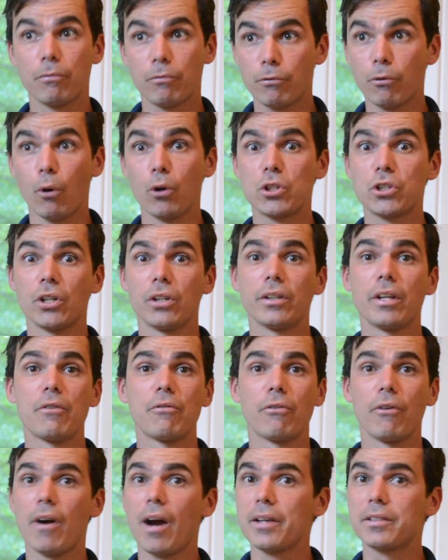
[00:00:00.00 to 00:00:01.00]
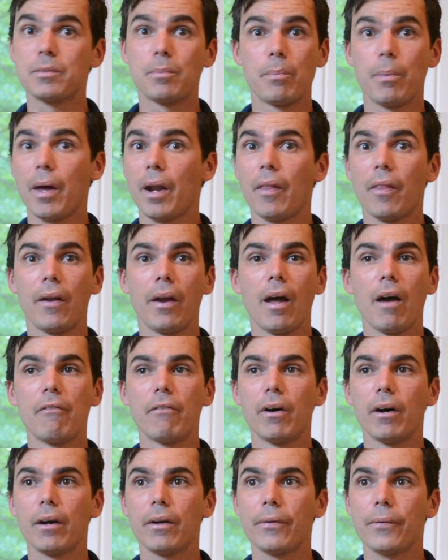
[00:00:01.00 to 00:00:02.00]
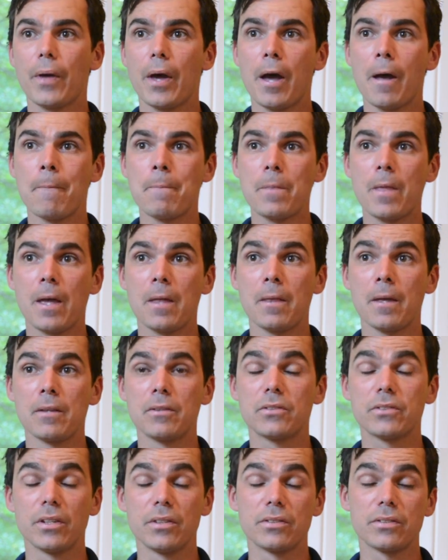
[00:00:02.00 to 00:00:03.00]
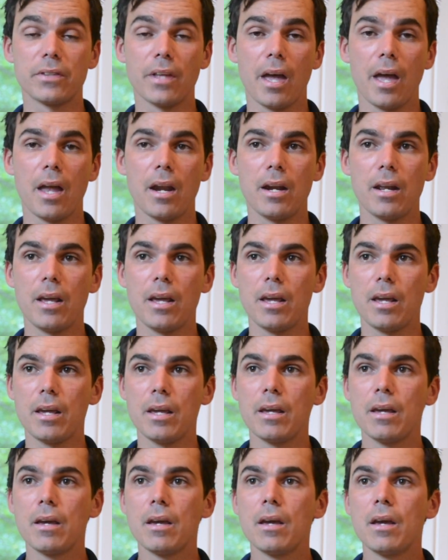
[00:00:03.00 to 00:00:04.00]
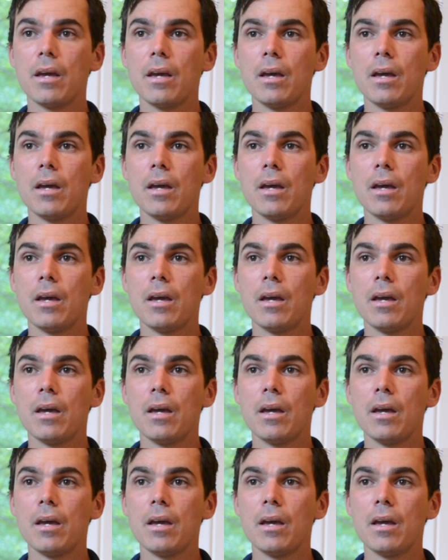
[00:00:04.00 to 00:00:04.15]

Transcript: fortunately for us, better than ever. And then since then, he